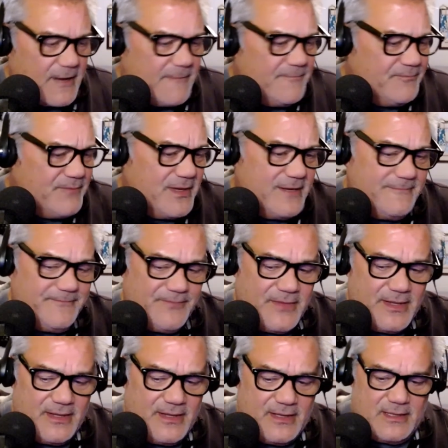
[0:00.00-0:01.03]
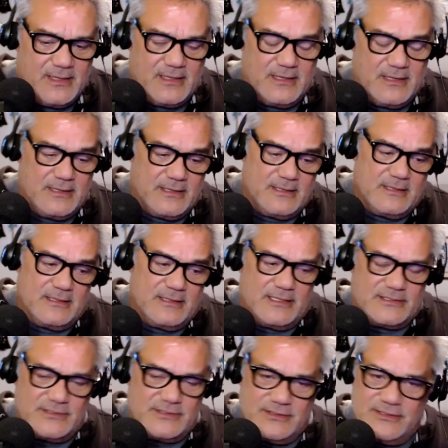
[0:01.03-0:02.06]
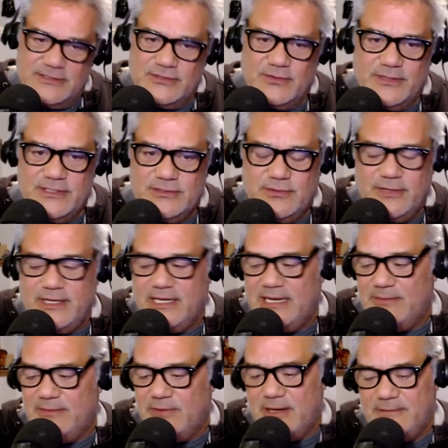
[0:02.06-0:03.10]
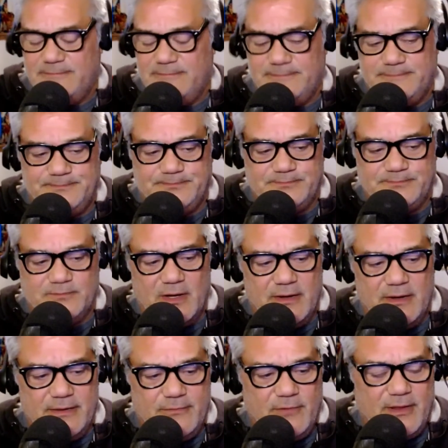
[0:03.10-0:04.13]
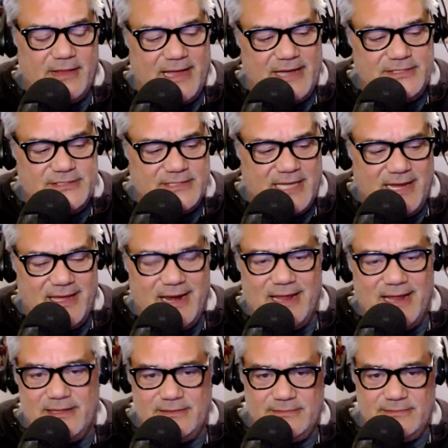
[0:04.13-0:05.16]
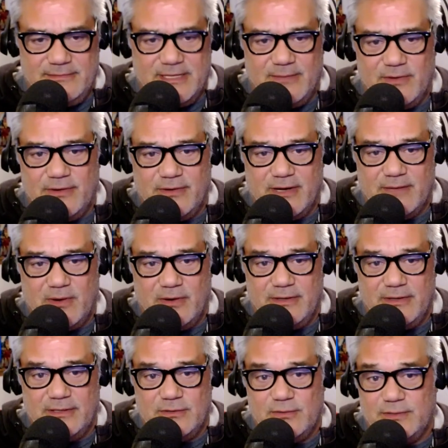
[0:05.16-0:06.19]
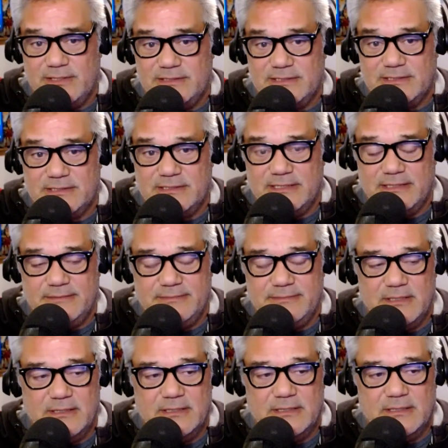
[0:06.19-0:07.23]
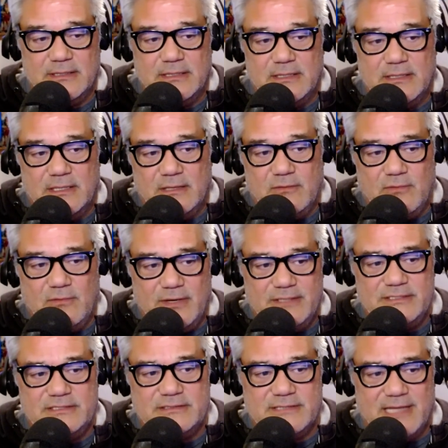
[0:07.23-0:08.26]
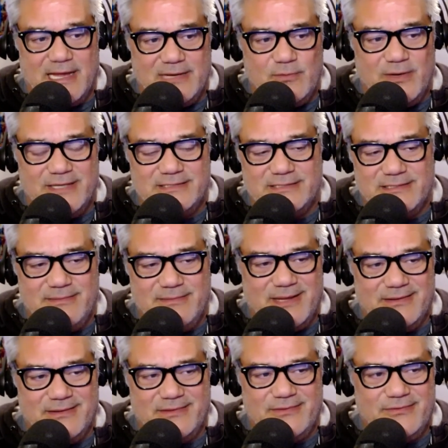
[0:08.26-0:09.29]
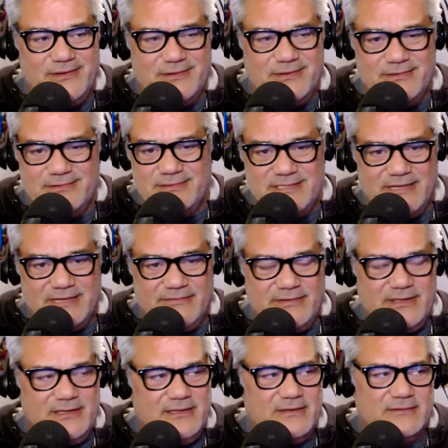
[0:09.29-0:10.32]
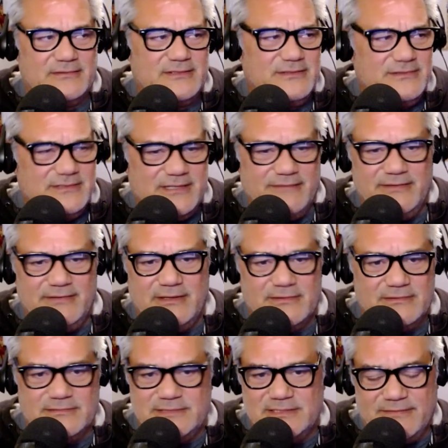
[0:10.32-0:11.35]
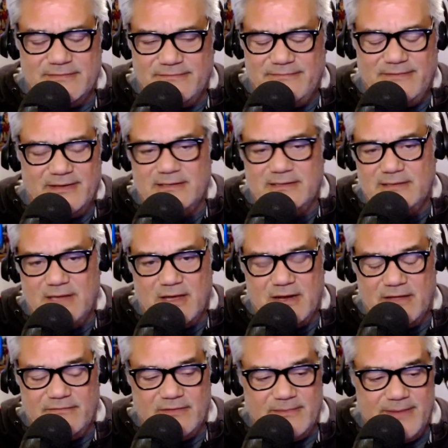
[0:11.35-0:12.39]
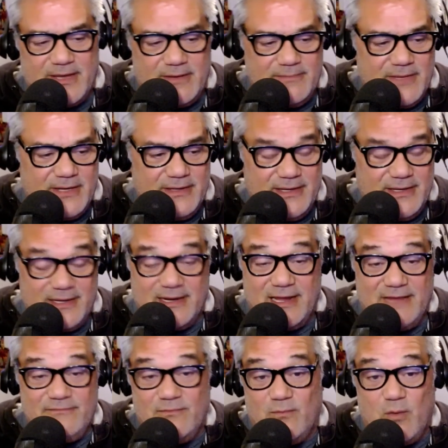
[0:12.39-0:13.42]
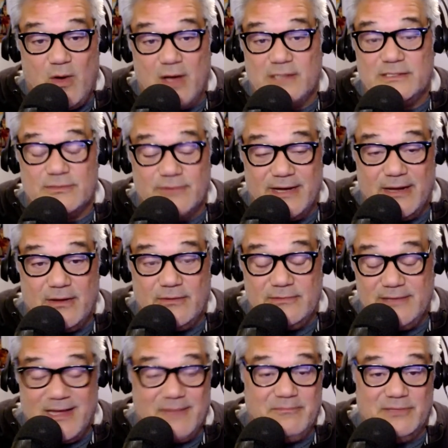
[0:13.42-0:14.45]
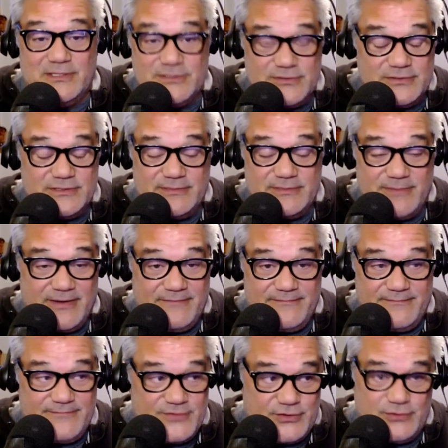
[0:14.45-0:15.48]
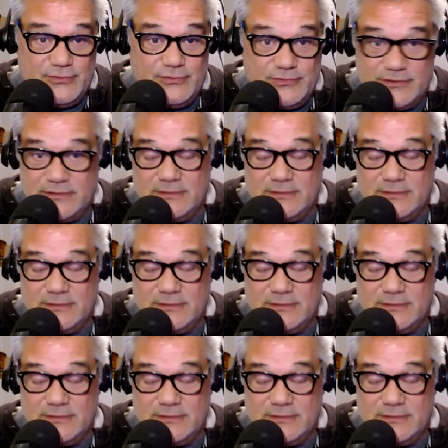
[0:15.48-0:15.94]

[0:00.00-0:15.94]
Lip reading: But as soon as 2020 came around, well, I got out of the Democratic Party in 2016. Once I wasted about $370 or $270 or just a fucking god-awful amount of money, and I even walked around, got blisters in my shoes,